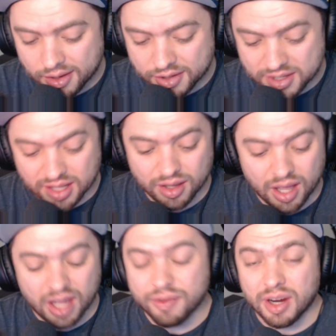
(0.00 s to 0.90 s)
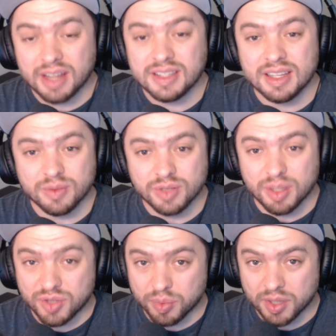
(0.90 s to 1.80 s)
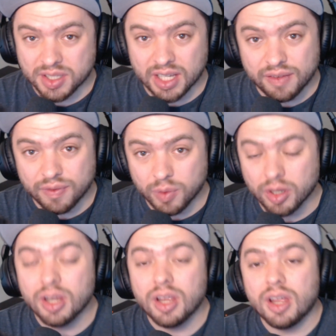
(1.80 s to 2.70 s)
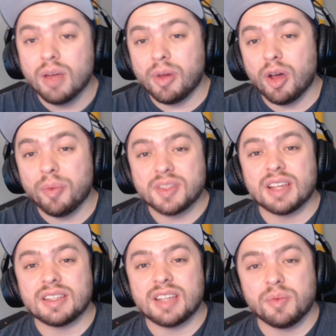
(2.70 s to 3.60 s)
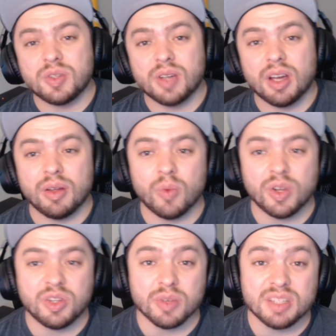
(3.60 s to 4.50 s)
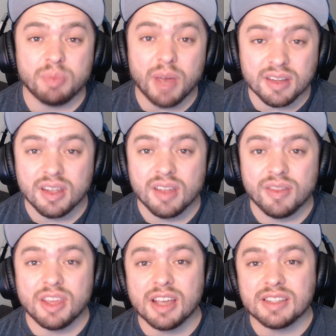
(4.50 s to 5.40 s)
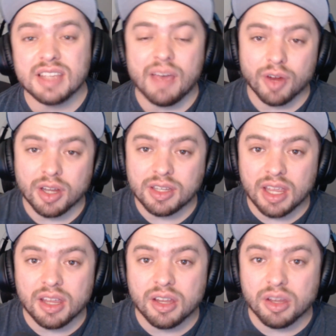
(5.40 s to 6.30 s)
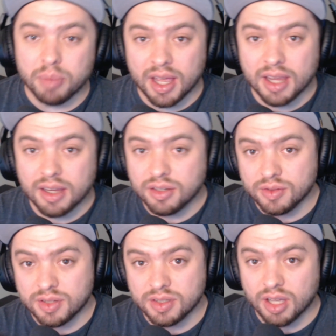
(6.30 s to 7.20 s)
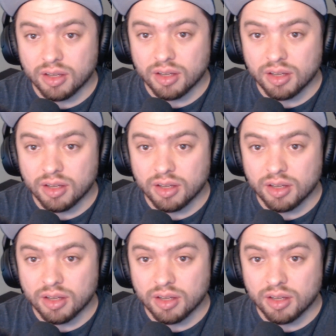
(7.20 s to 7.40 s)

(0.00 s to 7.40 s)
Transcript: just a lot of craziness, which I'm super excited for. But I hope this guys helps you out in what to expect. Thank you guys. Have a great day. Goodbye. Deuces, y'all.